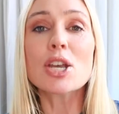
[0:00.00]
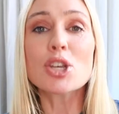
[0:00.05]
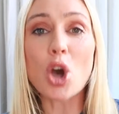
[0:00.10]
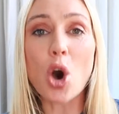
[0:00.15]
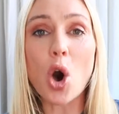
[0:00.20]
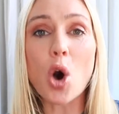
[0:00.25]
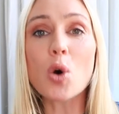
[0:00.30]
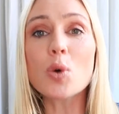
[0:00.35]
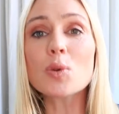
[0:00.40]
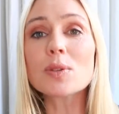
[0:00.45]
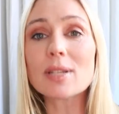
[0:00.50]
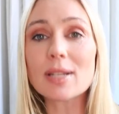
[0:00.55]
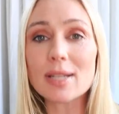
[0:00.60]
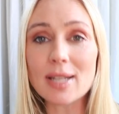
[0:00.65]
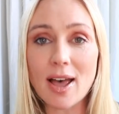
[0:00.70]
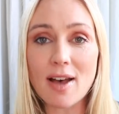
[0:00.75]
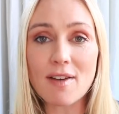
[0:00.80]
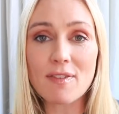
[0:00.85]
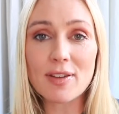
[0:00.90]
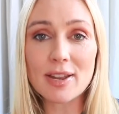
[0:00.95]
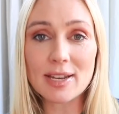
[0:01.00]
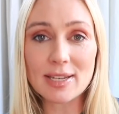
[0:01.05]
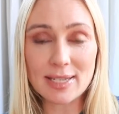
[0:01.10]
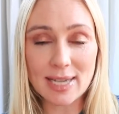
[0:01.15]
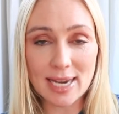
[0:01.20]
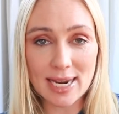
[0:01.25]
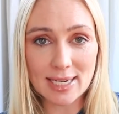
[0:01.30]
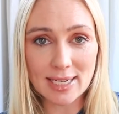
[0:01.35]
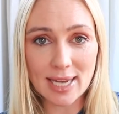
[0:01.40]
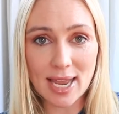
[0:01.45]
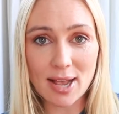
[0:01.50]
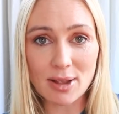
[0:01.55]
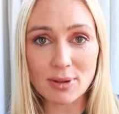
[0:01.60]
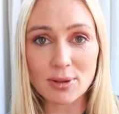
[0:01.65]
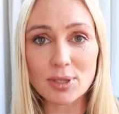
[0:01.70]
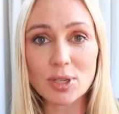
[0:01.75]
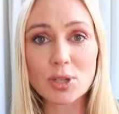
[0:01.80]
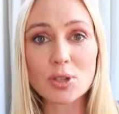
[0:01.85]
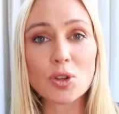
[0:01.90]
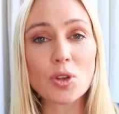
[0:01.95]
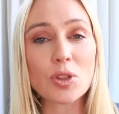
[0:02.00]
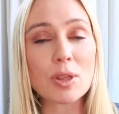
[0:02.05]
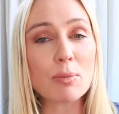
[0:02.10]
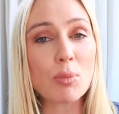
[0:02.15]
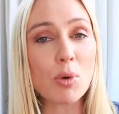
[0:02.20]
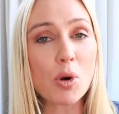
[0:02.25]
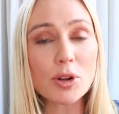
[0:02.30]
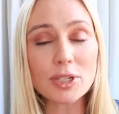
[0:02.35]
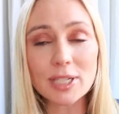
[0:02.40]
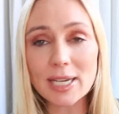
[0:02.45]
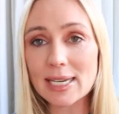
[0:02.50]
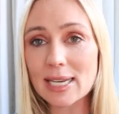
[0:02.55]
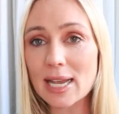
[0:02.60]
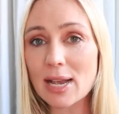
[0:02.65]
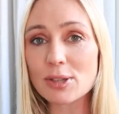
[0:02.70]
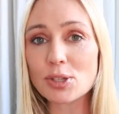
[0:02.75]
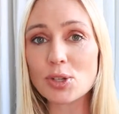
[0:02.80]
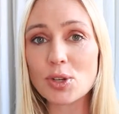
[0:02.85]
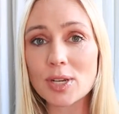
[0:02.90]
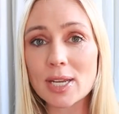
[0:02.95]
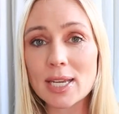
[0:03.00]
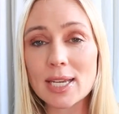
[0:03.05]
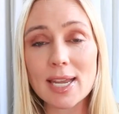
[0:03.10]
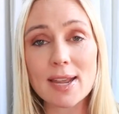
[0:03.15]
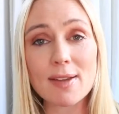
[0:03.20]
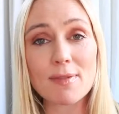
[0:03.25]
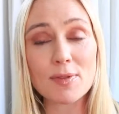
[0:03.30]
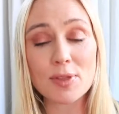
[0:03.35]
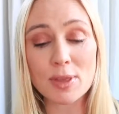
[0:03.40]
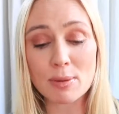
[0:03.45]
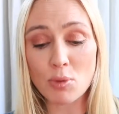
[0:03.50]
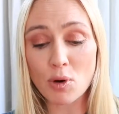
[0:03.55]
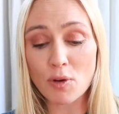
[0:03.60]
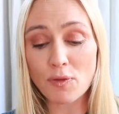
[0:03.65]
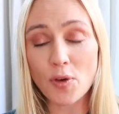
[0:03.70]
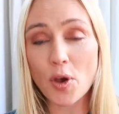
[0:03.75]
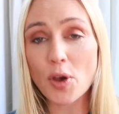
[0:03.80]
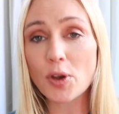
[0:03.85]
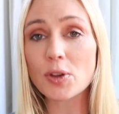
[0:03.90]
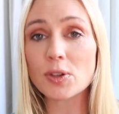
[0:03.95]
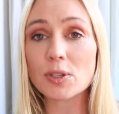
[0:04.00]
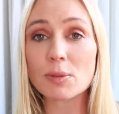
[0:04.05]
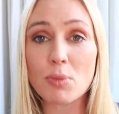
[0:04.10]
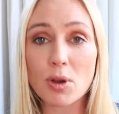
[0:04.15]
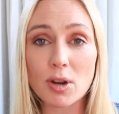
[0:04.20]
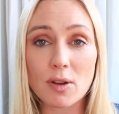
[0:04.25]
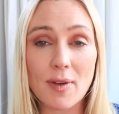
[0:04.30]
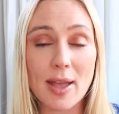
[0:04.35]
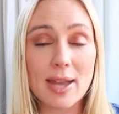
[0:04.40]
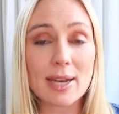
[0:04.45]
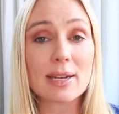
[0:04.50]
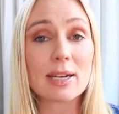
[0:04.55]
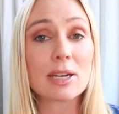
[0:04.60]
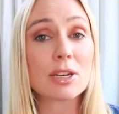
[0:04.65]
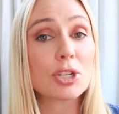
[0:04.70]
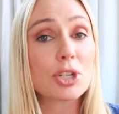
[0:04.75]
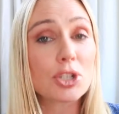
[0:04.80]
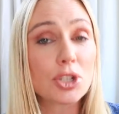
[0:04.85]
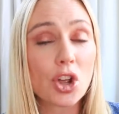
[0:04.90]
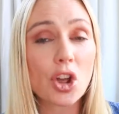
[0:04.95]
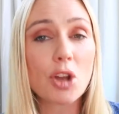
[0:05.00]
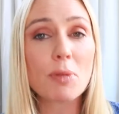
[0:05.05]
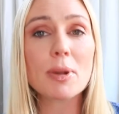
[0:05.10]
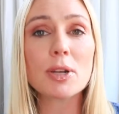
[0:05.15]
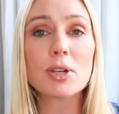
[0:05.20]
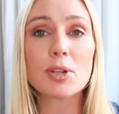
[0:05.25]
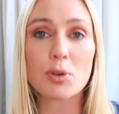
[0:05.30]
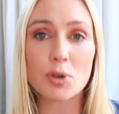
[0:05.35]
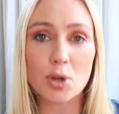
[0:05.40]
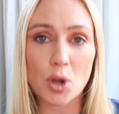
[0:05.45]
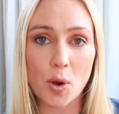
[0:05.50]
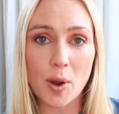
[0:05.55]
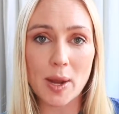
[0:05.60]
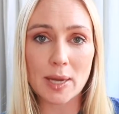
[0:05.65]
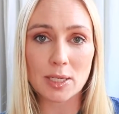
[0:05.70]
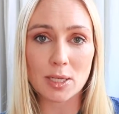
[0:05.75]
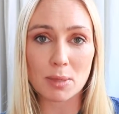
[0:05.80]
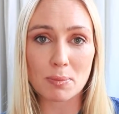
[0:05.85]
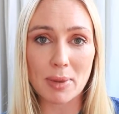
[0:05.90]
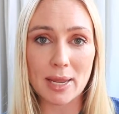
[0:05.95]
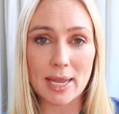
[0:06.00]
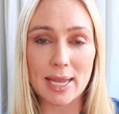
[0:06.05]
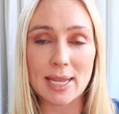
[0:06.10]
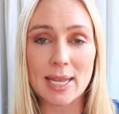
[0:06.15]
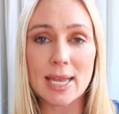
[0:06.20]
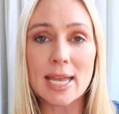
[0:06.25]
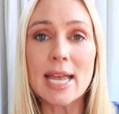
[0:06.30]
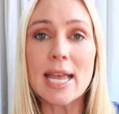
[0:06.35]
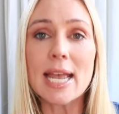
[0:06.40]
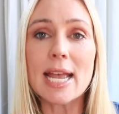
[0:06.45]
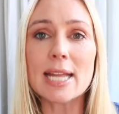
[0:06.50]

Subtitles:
Goals love details. So the more details you can give, the more focused, motivated, and determined you're going to be.